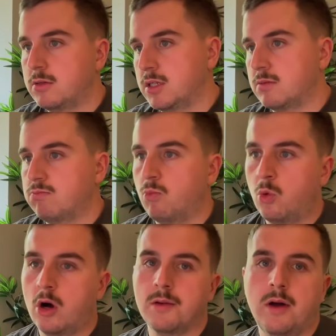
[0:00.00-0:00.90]
This
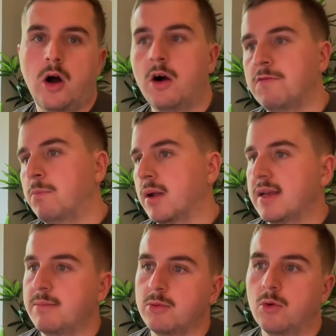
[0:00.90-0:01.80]
one-off
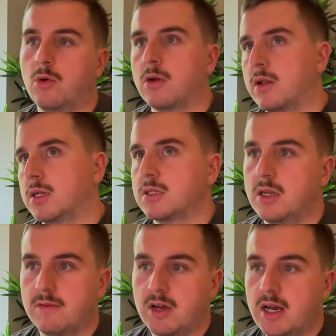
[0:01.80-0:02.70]
blip order that's
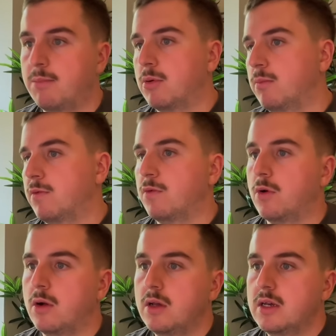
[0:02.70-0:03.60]
never happened
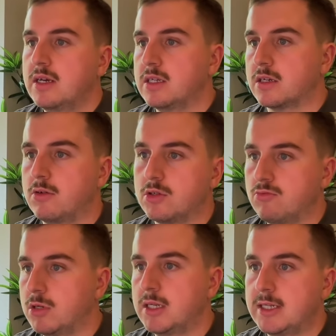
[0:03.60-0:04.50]
before is going to
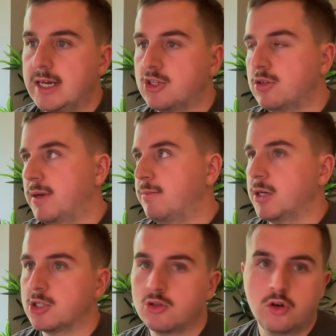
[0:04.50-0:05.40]
really detriment my
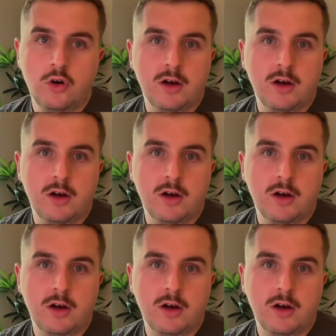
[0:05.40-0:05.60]
store.